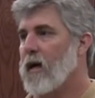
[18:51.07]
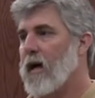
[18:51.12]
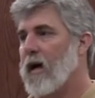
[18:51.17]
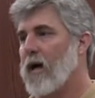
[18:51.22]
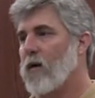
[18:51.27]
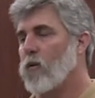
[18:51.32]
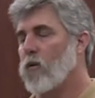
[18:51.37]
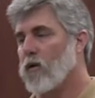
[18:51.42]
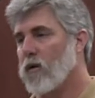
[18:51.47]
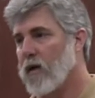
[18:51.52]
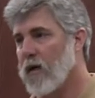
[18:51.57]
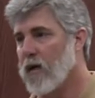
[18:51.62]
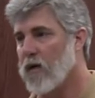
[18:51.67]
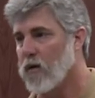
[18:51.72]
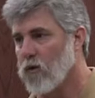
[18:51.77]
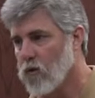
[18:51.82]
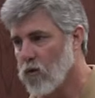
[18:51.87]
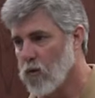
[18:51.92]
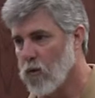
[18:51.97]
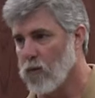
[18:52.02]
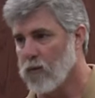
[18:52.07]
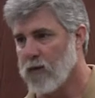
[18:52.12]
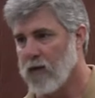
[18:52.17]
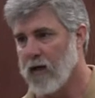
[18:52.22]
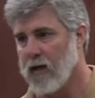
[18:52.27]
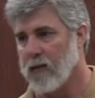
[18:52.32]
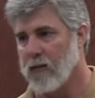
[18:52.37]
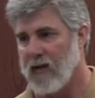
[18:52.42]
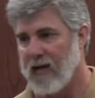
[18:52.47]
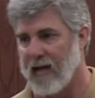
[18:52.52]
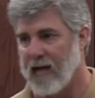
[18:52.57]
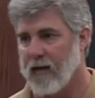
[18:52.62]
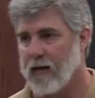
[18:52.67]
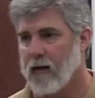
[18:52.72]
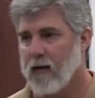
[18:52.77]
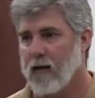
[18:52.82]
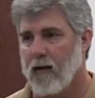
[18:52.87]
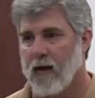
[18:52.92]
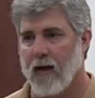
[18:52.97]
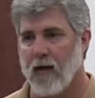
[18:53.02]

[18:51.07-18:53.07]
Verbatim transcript: I will get a group come in